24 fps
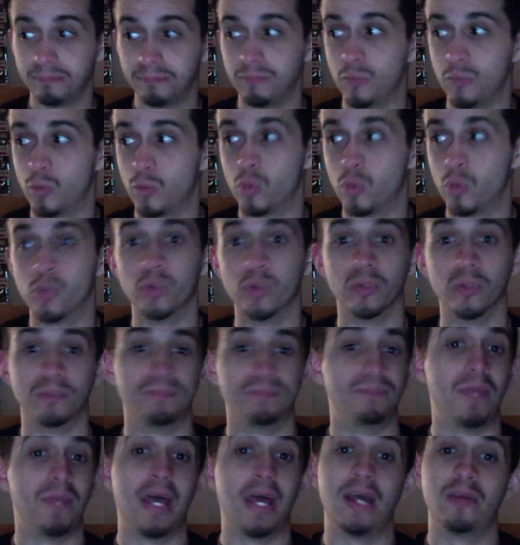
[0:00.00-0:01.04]
or
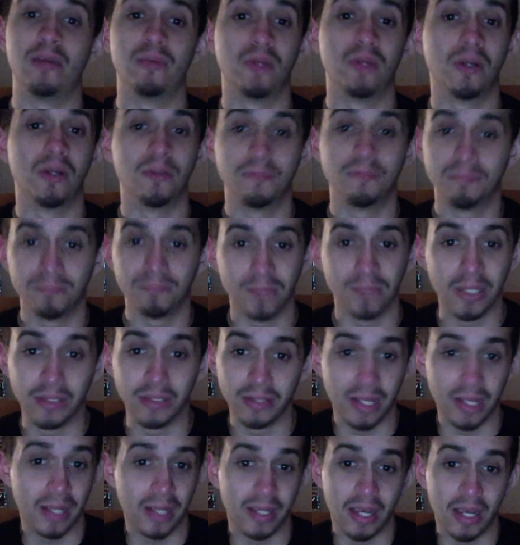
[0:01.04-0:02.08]
I don't know.
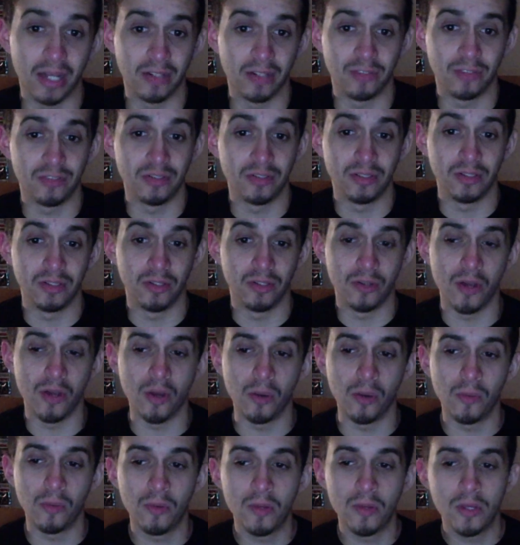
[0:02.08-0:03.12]
I honestly didn't know.
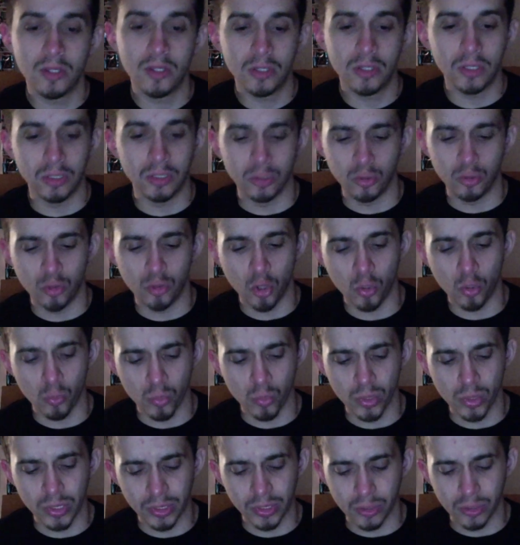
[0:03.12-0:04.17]
And you don't
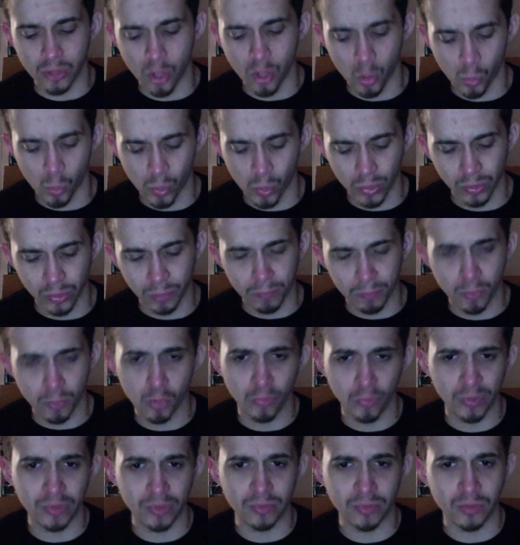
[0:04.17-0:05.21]
really know where the
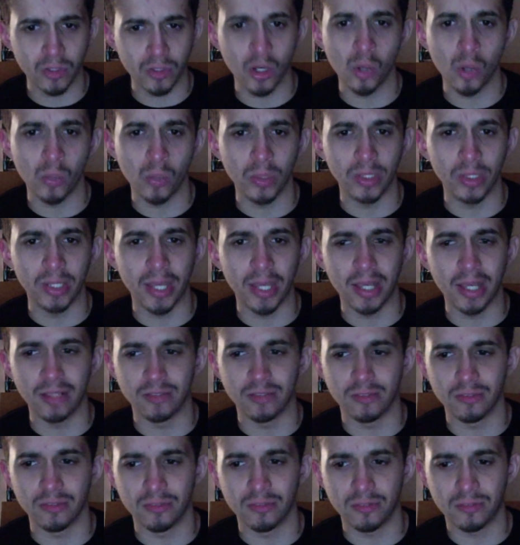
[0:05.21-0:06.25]
movie's going as
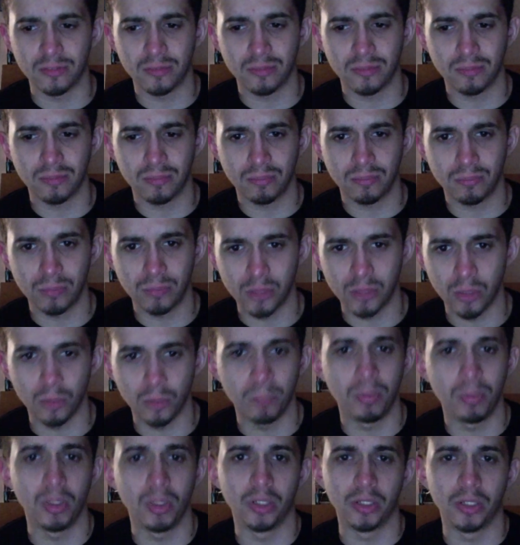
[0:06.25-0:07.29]
it's,
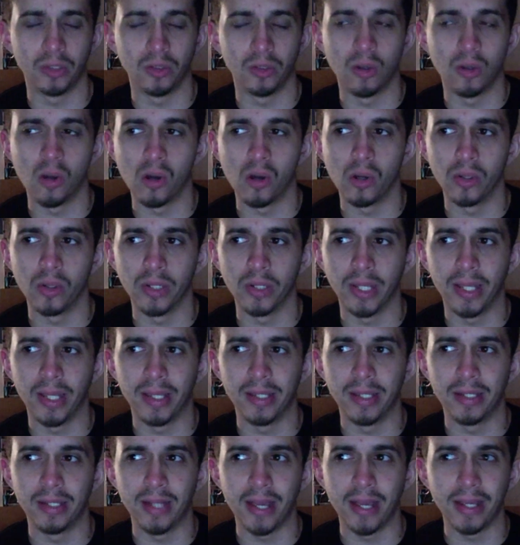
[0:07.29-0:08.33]
plugging along.
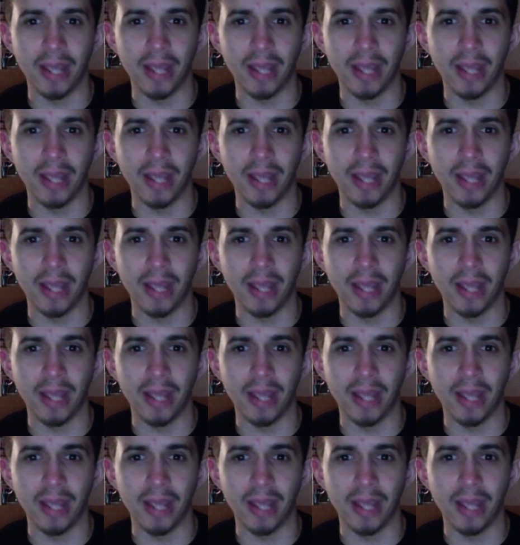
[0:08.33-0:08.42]
And I